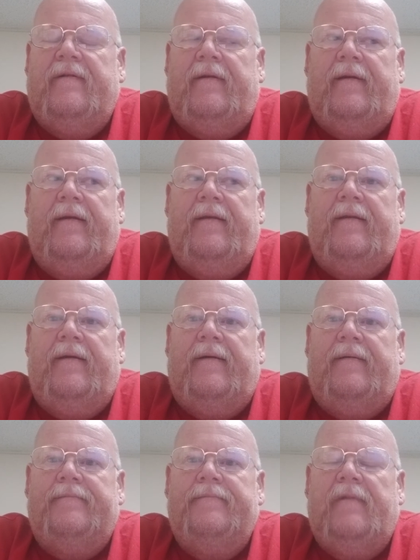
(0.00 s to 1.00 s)
And
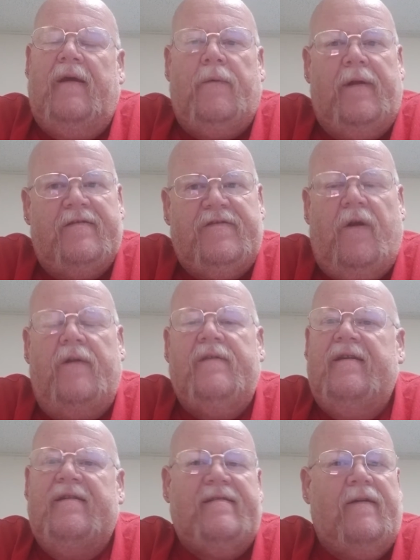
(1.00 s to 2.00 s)
now when I started
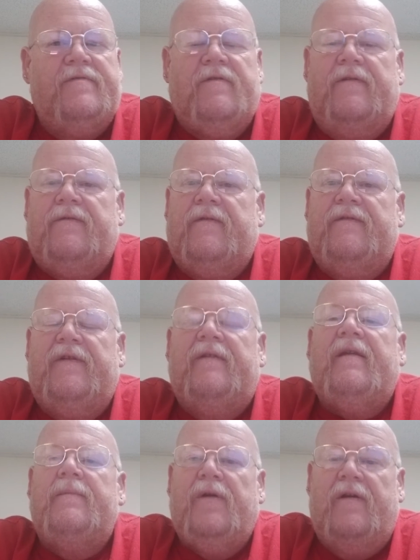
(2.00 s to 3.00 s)
this, I was only
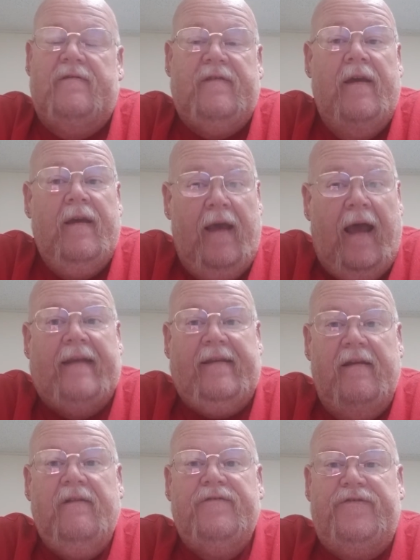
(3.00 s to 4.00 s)
350 because I
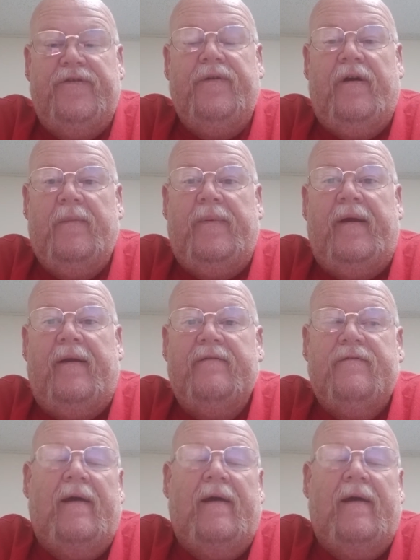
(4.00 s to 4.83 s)
did lose 200 pounds.